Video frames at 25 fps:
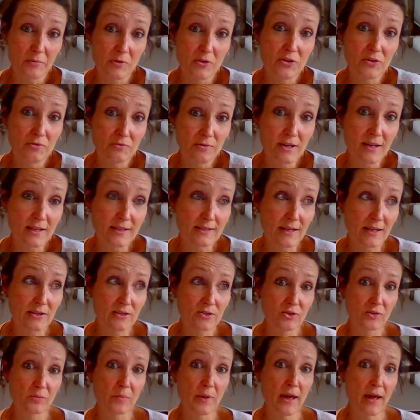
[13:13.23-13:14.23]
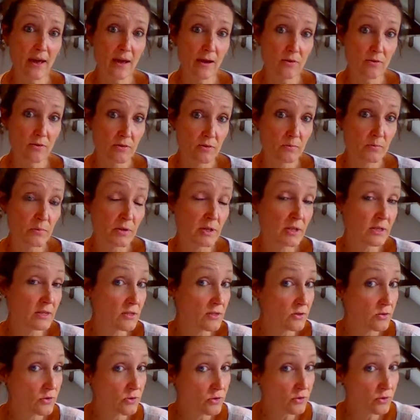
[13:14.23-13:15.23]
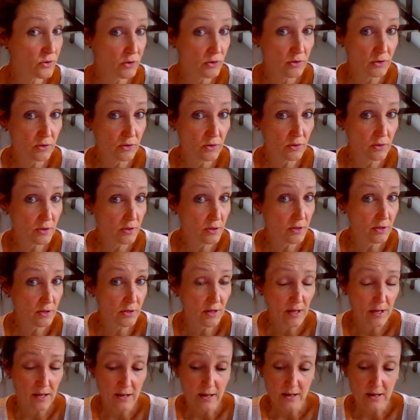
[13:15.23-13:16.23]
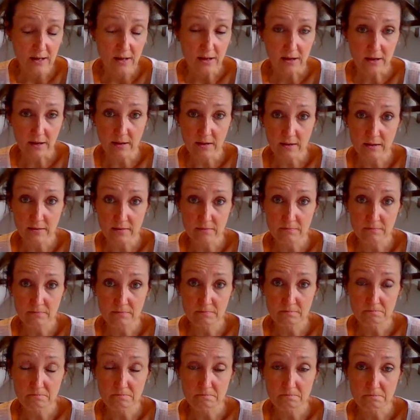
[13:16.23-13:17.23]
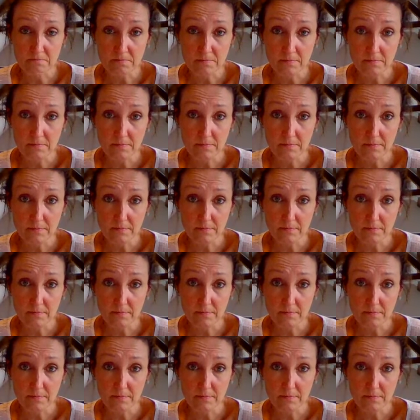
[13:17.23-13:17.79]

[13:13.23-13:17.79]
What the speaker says: when you realize that's your parent, but it's the truth. And